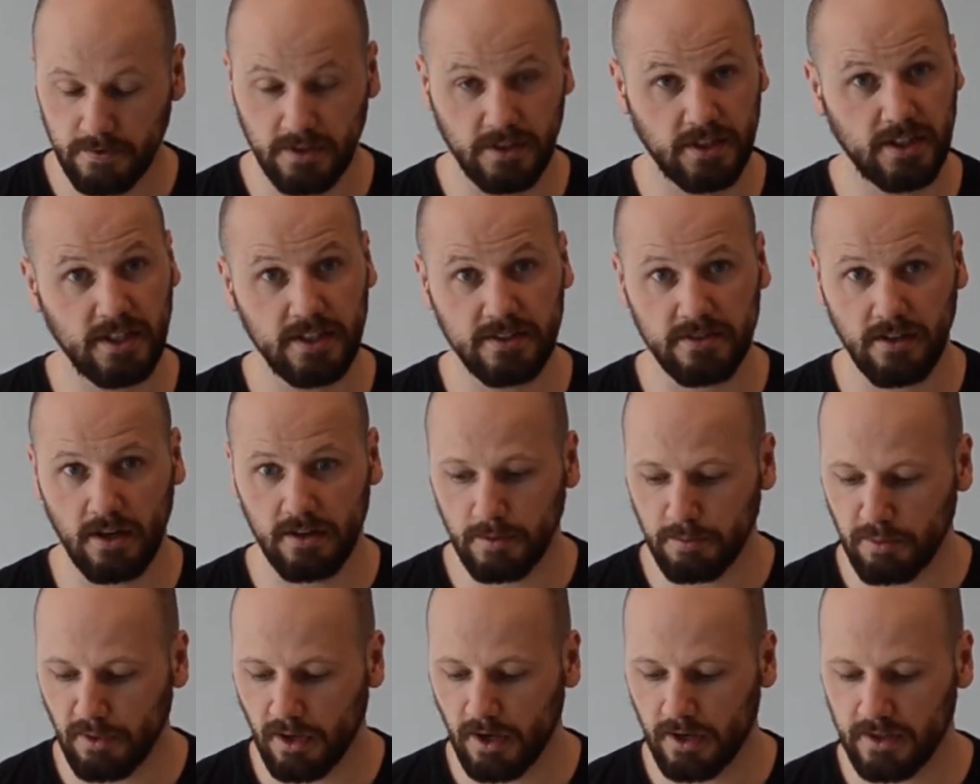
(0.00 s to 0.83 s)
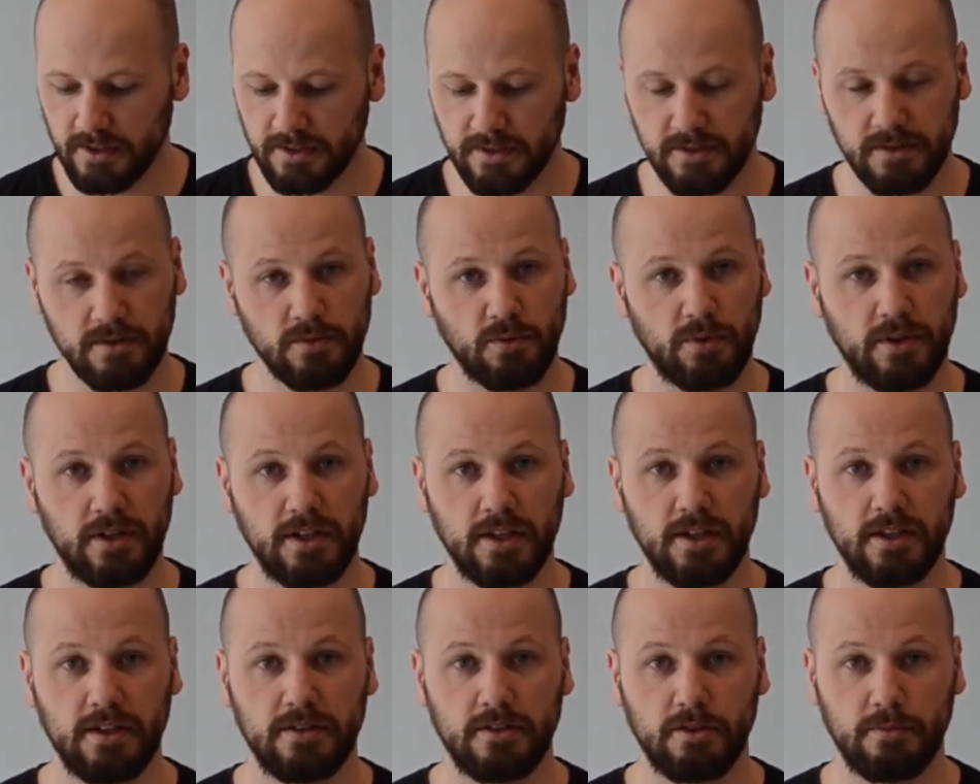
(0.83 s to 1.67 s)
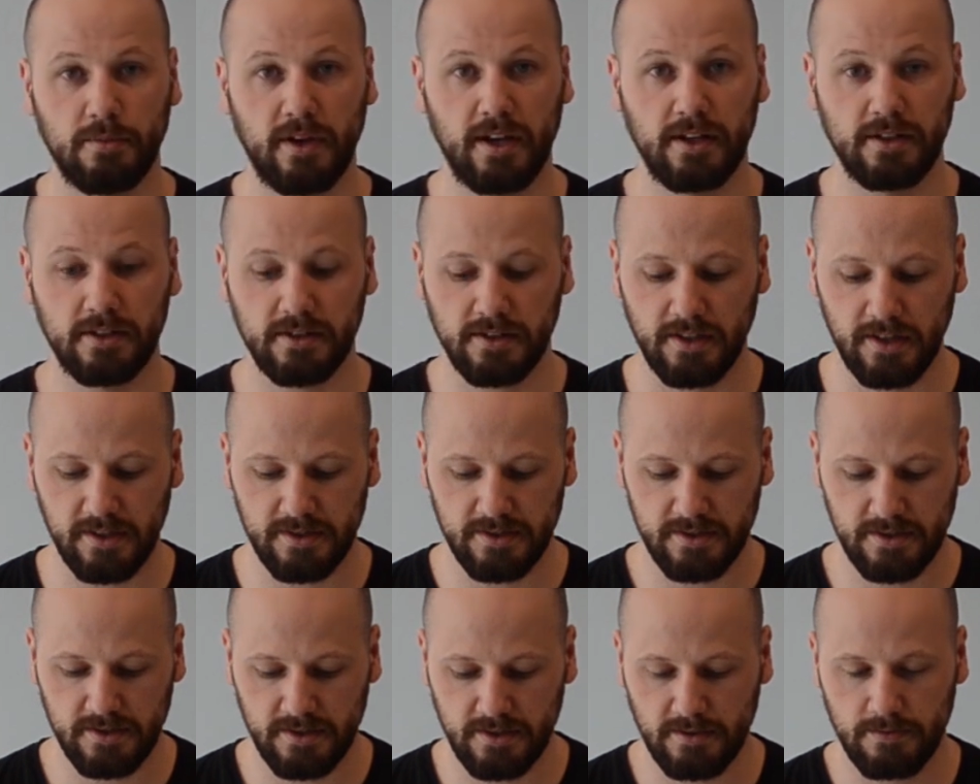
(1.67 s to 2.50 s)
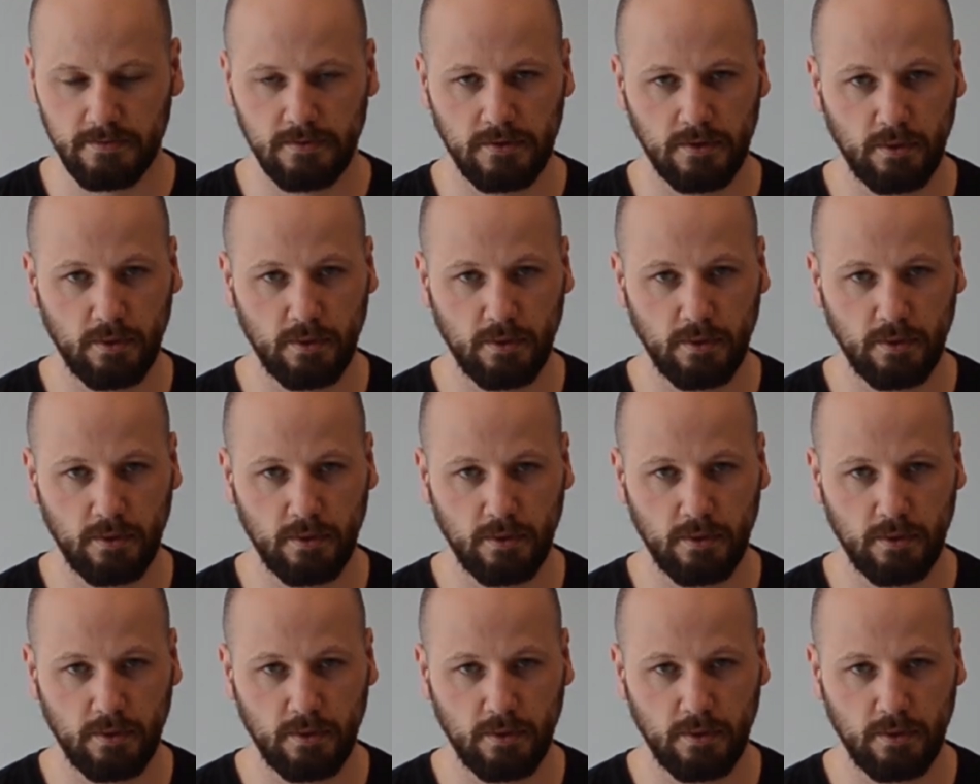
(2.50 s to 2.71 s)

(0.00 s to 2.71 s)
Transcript: These are the parts we need to make the tests.